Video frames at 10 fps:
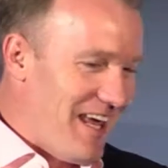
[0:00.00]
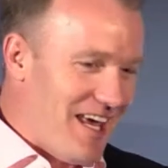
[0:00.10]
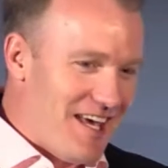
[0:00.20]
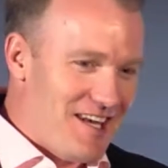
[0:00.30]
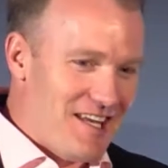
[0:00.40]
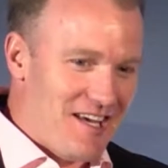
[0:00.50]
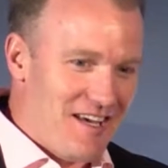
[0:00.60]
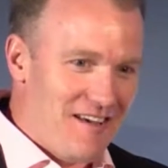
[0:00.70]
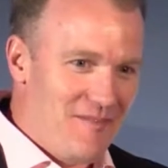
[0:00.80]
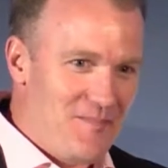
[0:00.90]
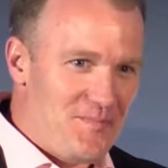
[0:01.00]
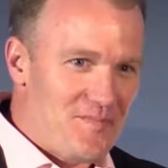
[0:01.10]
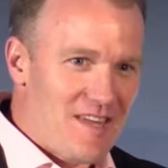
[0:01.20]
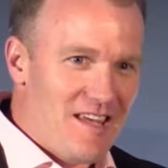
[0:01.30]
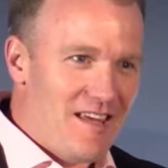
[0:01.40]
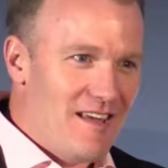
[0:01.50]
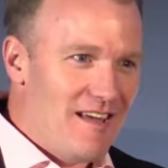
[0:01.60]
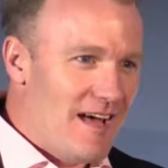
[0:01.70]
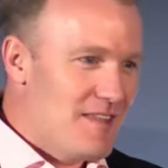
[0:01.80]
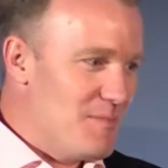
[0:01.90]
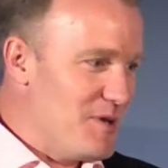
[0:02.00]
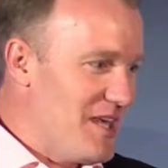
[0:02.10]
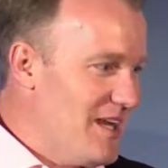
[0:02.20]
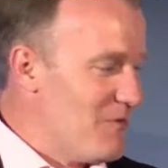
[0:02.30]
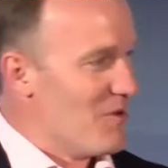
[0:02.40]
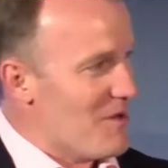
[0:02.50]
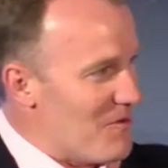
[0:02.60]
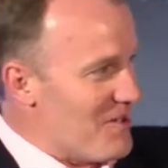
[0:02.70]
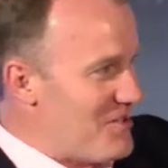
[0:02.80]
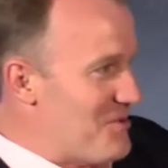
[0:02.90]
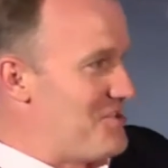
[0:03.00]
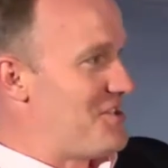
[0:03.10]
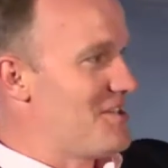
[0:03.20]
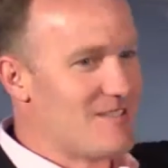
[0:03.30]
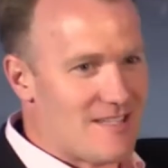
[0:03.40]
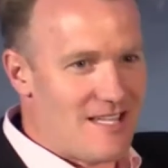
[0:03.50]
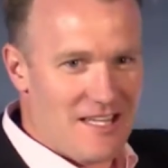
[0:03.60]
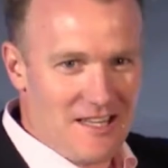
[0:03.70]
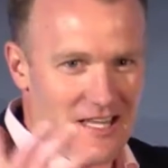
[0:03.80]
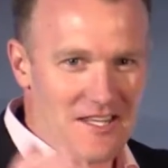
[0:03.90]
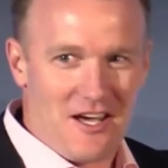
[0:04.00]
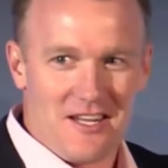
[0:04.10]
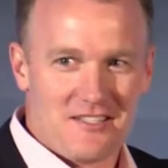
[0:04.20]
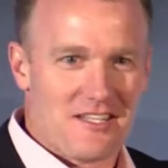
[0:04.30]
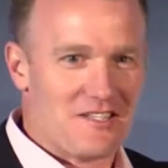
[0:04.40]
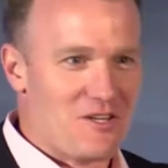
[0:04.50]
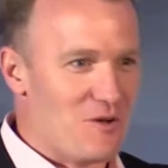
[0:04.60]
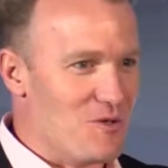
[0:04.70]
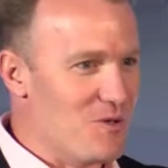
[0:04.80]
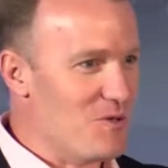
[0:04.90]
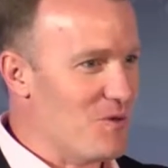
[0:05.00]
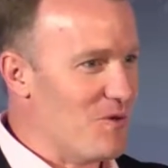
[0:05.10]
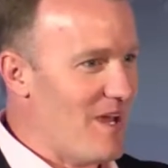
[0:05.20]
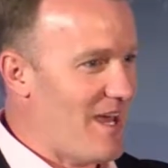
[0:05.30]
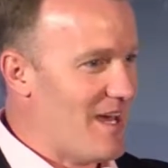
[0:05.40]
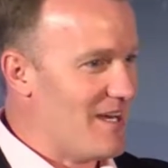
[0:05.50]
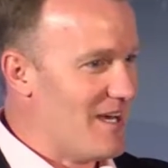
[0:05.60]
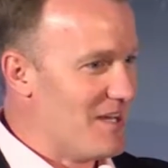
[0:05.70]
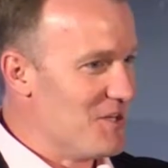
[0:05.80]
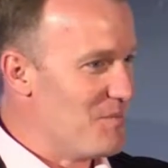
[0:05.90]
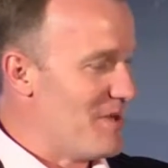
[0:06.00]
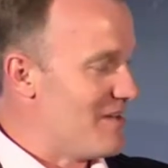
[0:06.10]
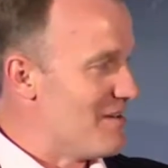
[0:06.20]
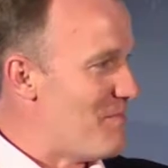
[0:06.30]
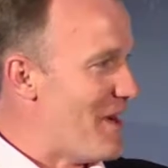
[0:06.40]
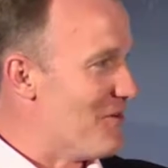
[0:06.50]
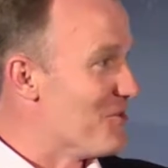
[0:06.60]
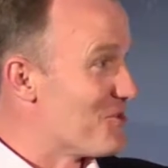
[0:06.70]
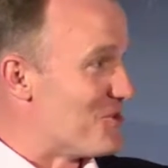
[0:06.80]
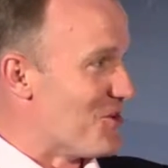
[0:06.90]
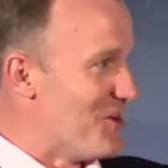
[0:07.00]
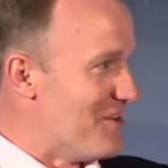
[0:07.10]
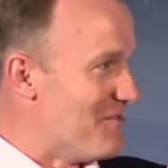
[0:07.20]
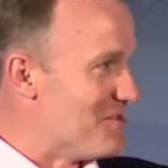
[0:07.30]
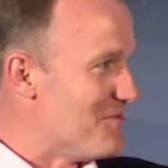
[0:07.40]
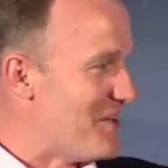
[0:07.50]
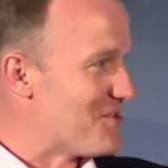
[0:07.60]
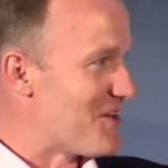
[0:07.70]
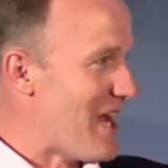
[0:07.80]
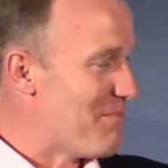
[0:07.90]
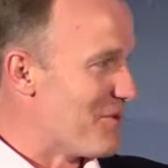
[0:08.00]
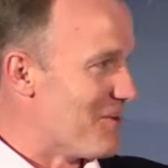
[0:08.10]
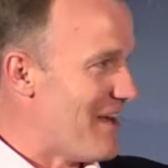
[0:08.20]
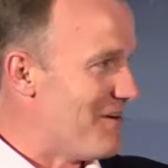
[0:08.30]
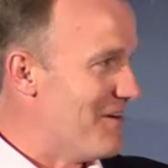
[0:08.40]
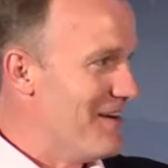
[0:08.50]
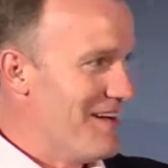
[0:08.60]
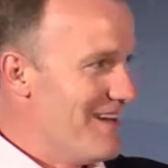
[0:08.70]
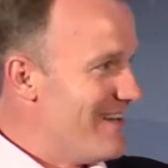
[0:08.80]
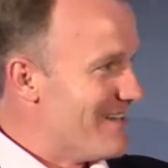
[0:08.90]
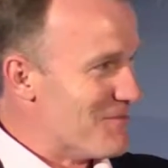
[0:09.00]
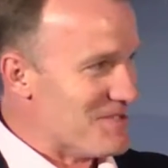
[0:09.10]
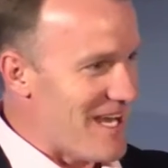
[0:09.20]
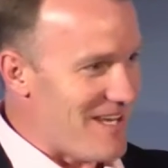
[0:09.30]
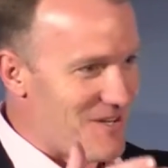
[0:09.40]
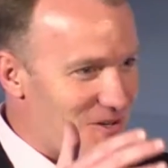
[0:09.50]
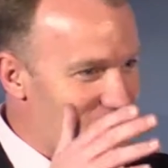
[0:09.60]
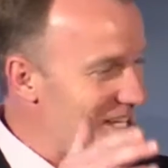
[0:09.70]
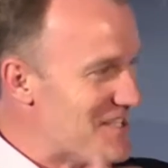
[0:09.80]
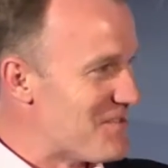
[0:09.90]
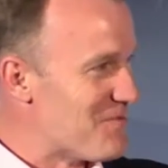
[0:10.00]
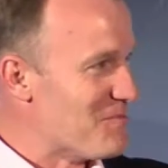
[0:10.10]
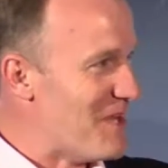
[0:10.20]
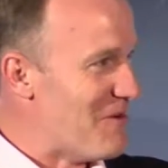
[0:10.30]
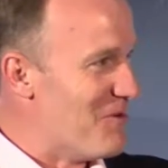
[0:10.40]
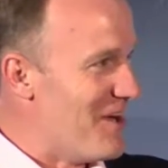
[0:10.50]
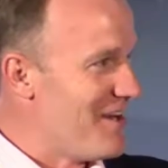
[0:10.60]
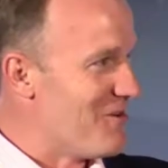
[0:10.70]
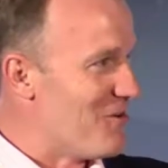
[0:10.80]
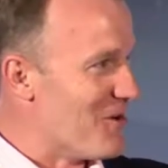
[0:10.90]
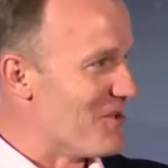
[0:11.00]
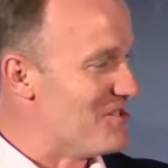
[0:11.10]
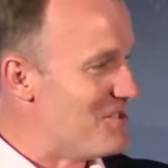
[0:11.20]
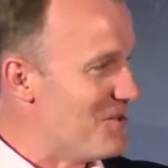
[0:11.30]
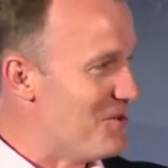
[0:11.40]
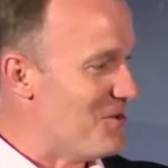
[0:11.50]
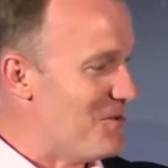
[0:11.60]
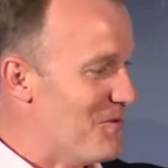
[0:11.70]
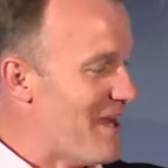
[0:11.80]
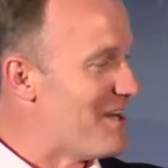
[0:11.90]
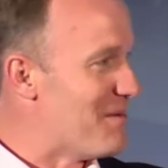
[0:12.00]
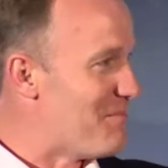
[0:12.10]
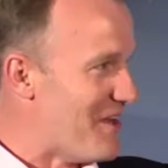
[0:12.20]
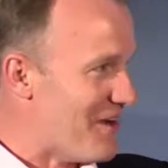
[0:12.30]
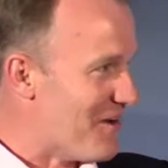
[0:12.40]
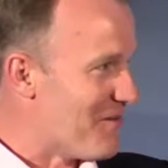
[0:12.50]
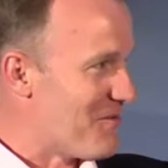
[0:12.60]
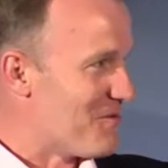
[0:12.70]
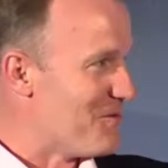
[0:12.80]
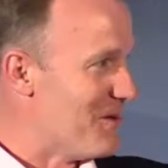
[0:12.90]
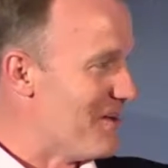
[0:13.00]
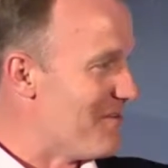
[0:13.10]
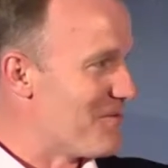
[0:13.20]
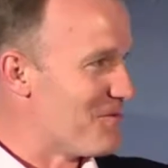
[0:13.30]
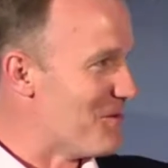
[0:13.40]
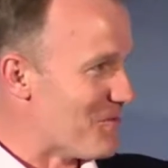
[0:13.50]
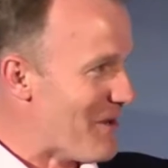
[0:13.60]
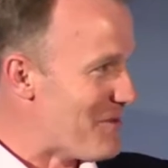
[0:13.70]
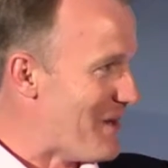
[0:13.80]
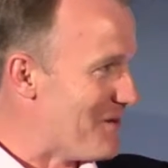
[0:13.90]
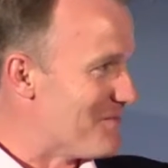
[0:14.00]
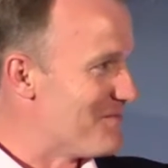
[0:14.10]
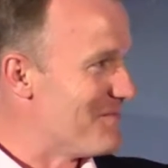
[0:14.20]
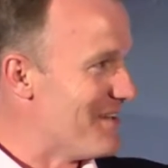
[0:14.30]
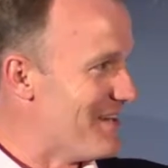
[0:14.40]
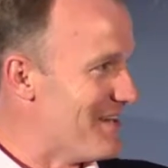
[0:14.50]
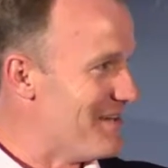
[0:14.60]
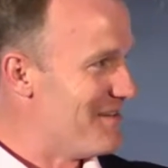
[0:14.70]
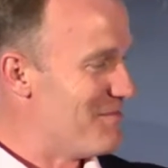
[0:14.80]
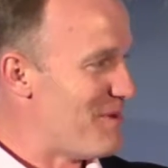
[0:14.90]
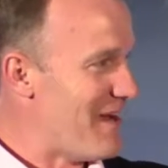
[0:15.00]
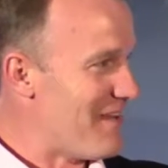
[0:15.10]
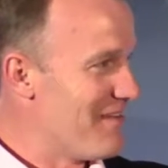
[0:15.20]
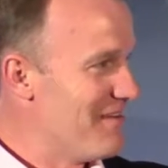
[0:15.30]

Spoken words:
And at the beginning, what I want to do is just let the audience get to know you and a little bit about your journey to venture capital. How was that your intention from day one, or did you end up there through a roundabout path?